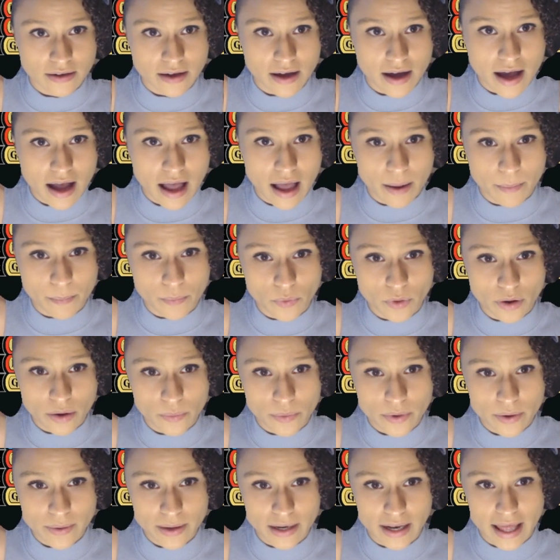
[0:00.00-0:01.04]

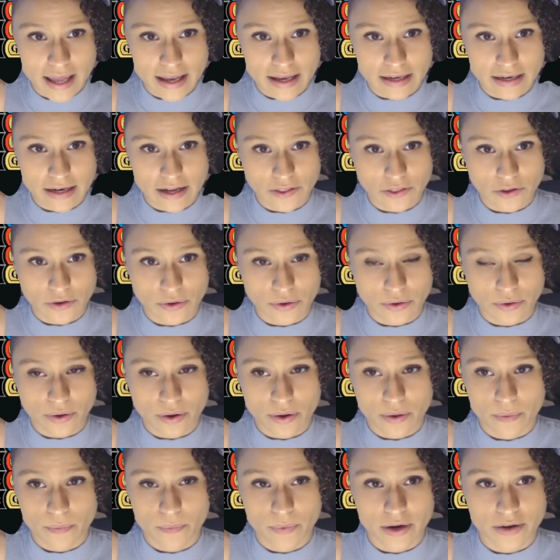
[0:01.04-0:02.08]
We would like another
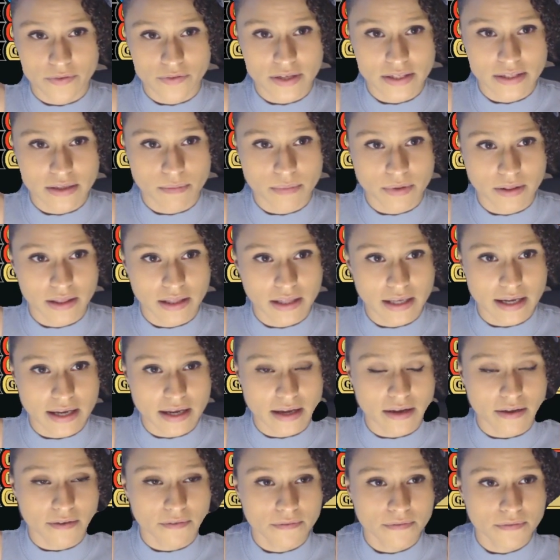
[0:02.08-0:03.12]
one of these, I
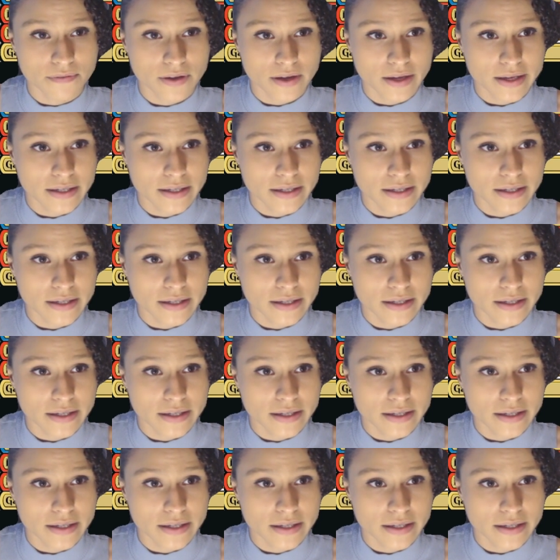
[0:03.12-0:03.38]
believe.